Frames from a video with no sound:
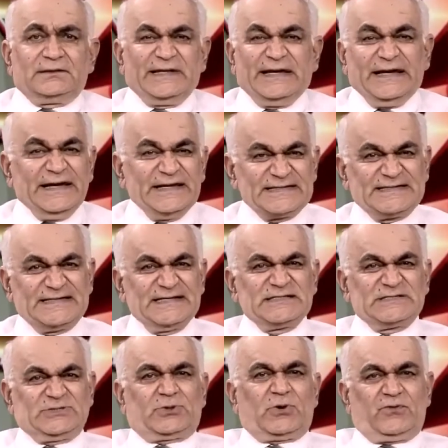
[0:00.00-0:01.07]
the
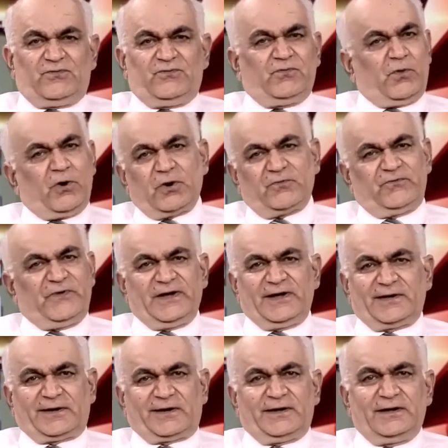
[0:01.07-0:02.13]
essence of
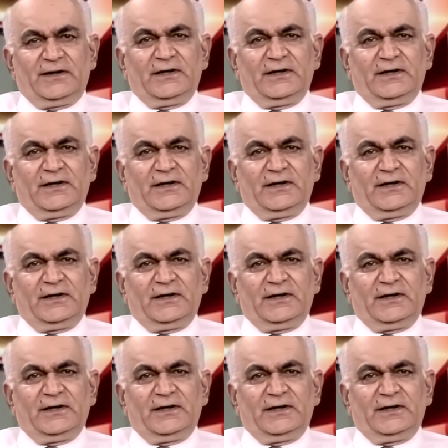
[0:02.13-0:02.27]
warfare